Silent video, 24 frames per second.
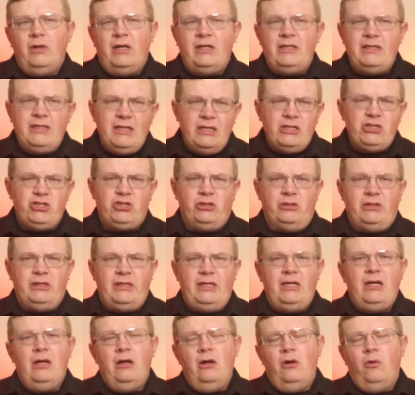
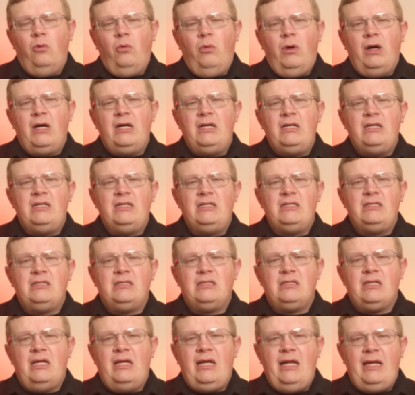initially
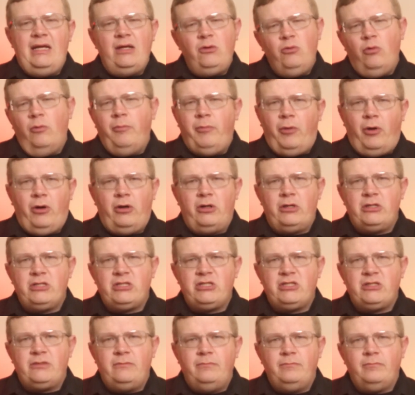was equal
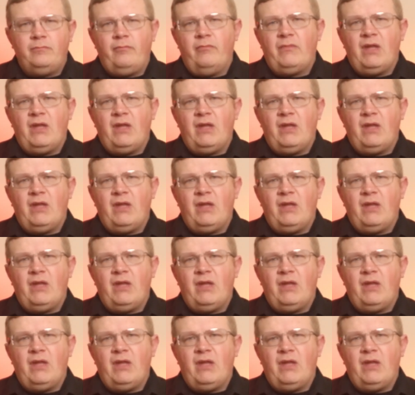parts